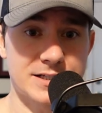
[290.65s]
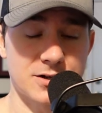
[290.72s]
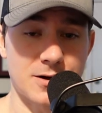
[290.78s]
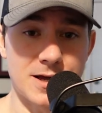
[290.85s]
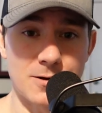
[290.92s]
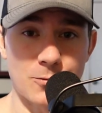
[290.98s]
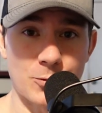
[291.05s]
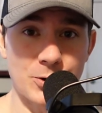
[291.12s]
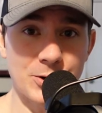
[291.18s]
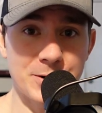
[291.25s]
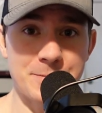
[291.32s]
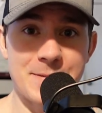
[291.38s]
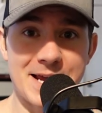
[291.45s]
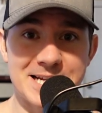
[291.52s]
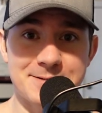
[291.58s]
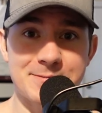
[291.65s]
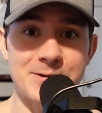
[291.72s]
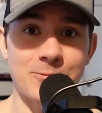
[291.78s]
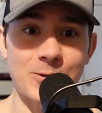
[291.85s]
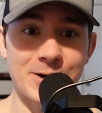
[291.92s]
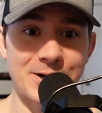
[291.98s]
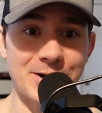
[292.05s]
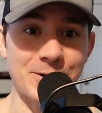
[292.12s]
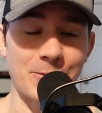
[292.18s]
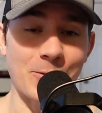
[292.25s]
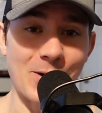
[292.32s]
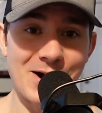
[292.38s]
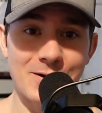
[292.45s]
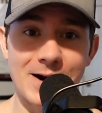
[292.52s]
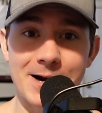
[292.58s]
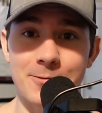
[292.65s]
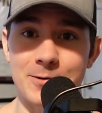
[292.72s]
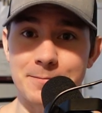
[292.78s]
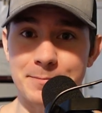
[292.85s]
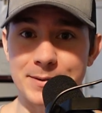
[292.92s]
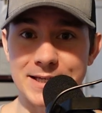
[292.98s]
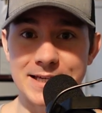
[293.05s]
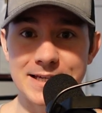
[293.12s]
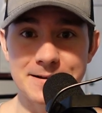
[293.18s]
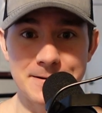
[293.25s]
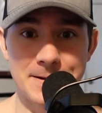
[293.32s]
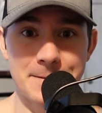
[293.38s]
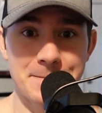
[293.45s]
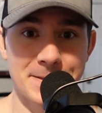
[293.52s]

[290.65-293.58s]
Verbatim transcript: So it really makes me wonder where I would be